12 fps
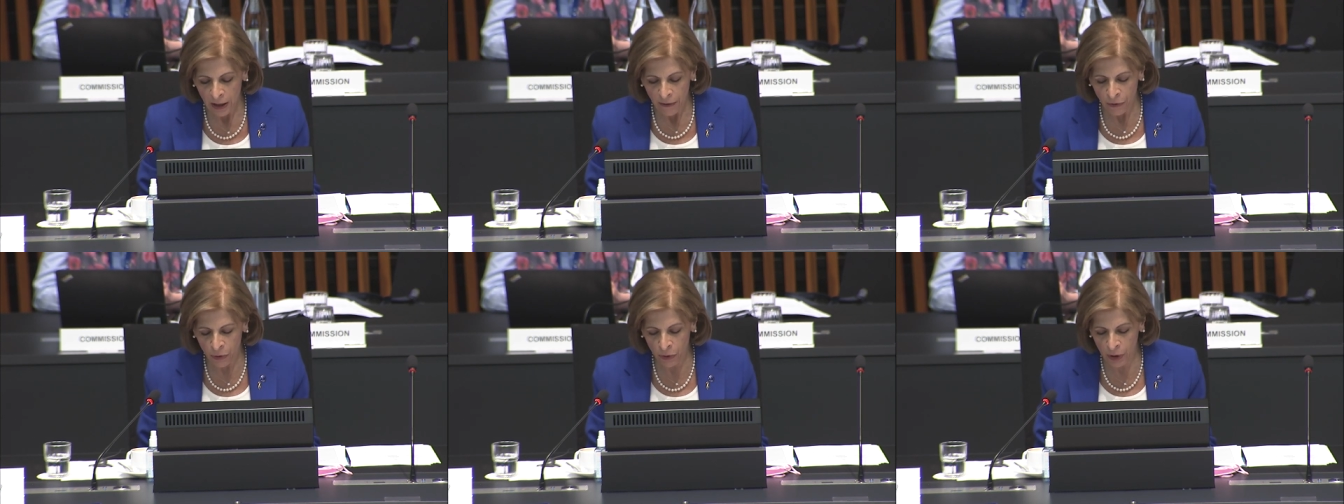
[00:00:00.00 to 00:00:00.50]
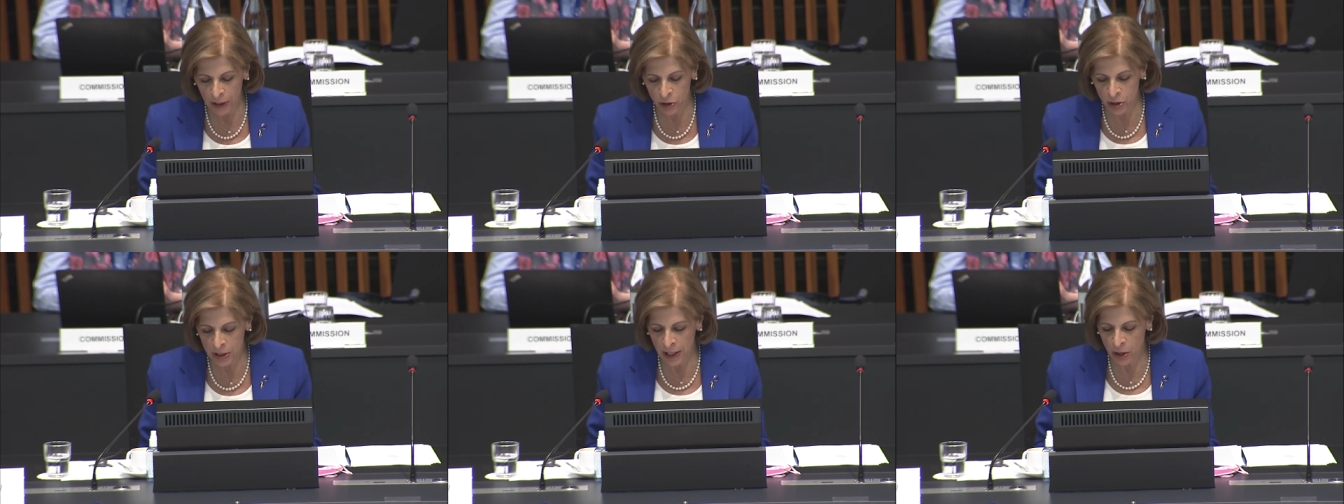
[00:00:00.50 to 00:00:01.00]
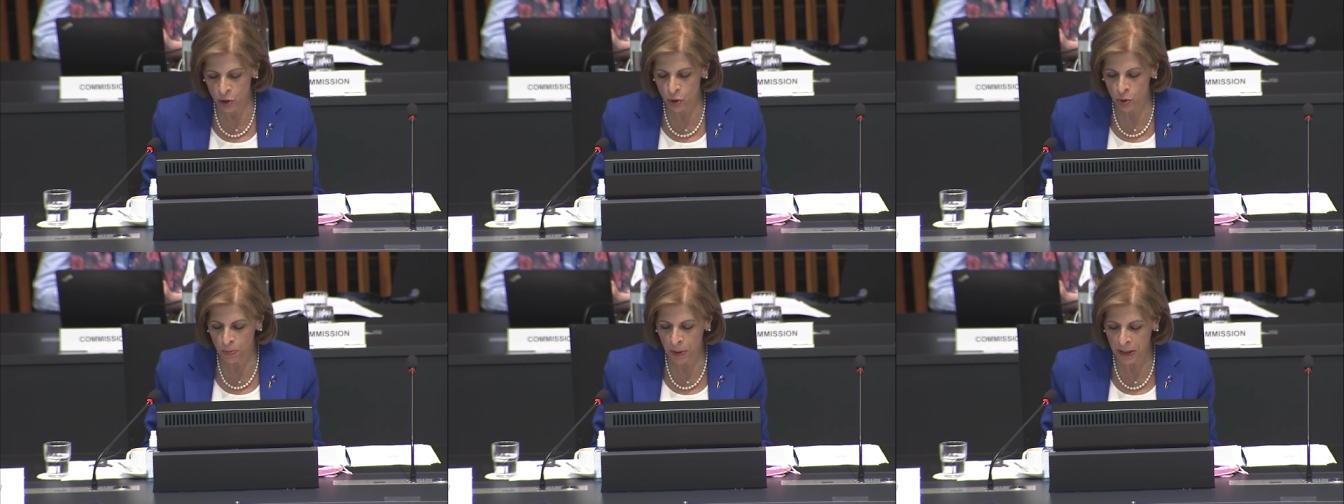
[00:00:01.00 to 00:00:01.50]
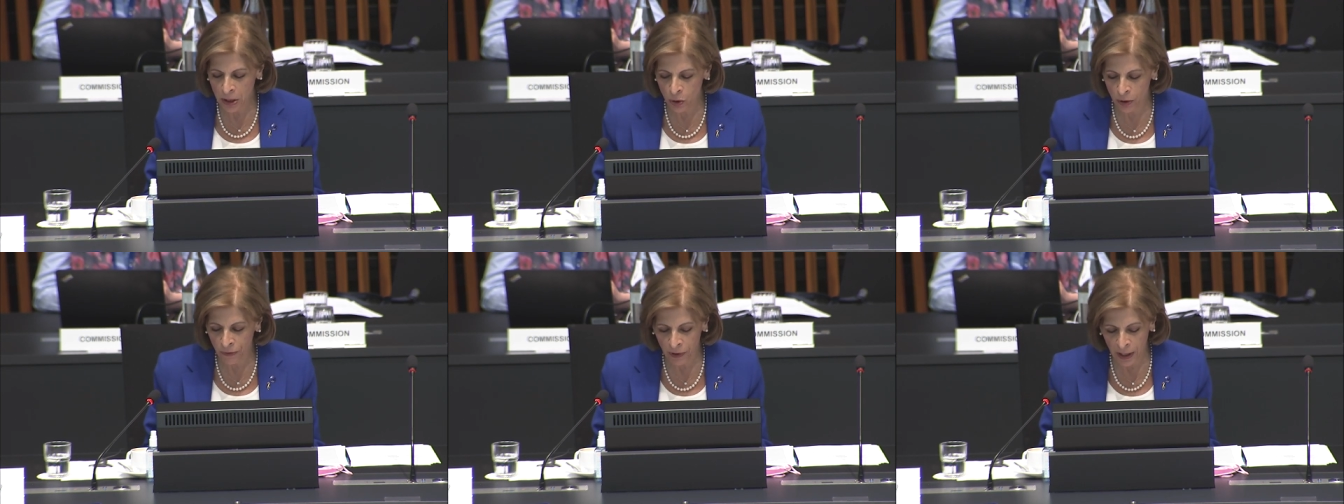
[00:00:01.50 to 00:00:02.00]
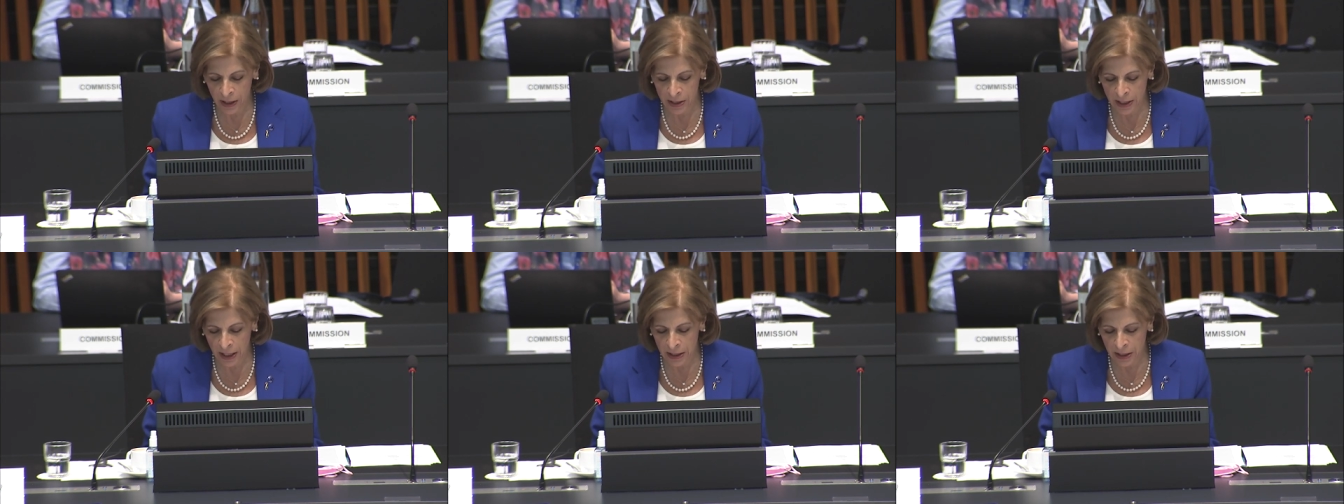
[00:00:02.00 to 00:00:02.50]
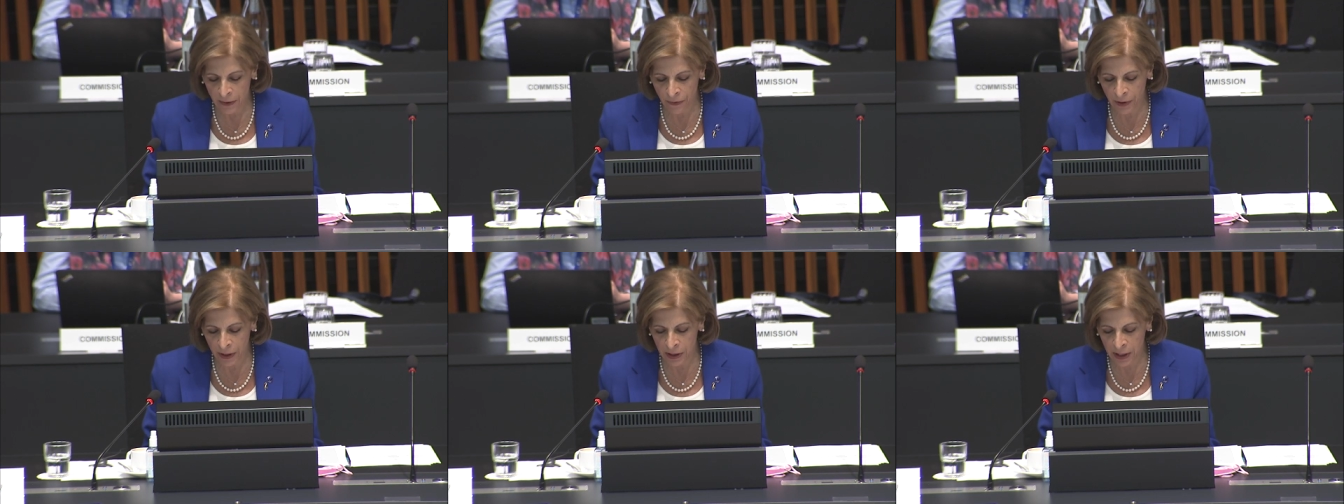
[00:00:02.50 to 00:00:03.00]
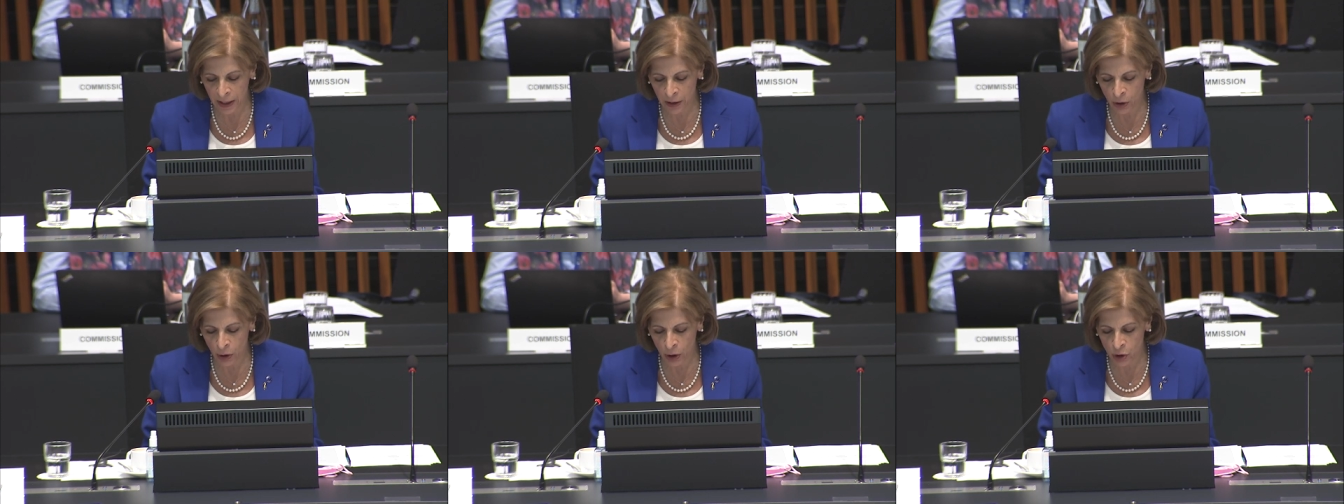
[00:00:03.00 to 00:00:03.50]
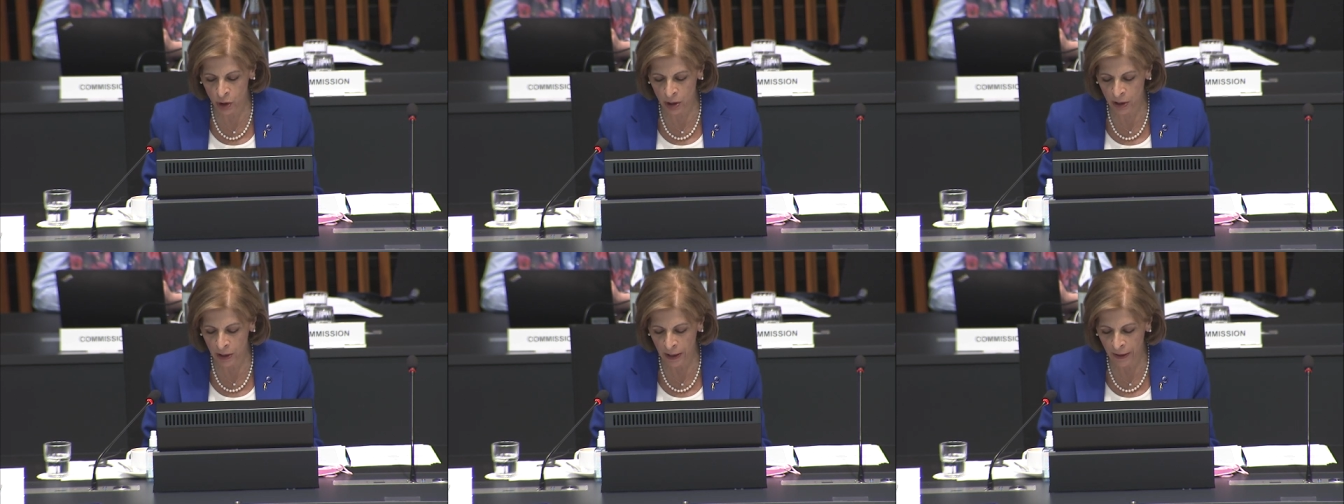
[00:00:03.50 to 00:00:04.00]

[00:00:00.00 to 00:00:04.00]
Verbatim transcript: for the legislation to better reflect scientific and technological